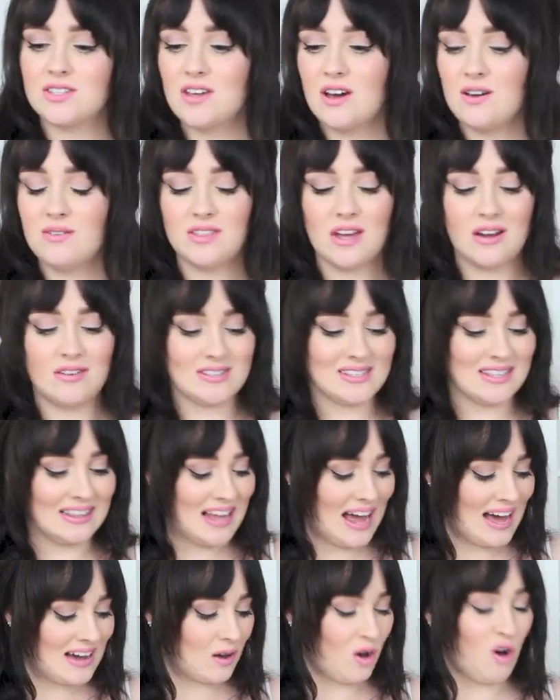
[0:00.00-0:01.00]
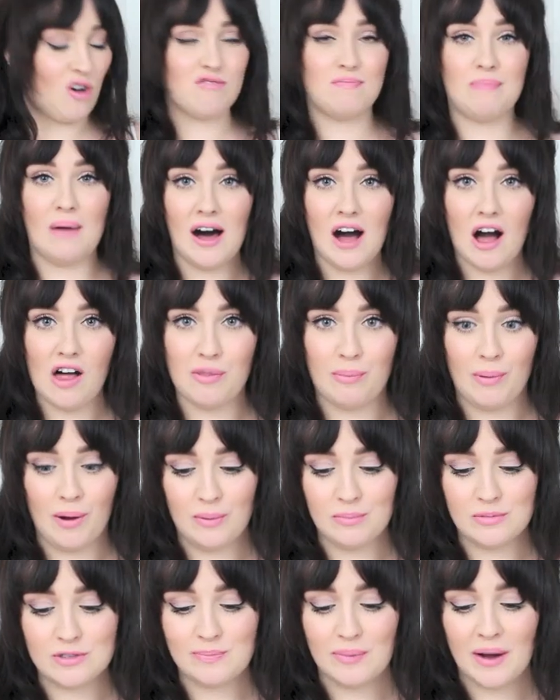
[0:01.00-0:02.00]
so there is a lack of bath bombs,